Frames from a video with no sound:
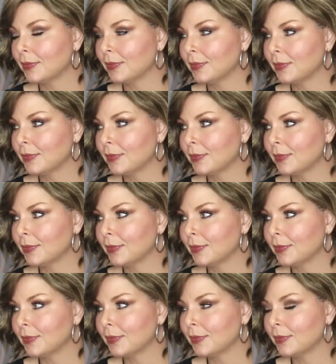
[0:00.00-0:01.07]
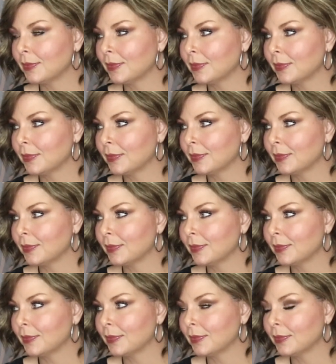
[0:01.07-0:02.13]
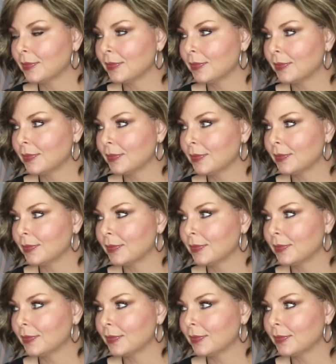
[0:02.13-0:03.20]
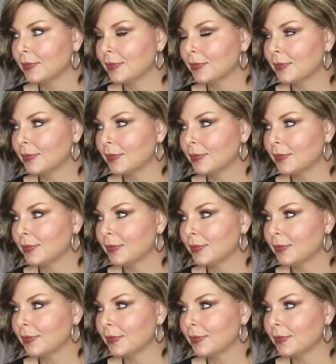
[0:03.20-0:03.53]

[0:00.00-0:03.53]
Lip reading: [no speech]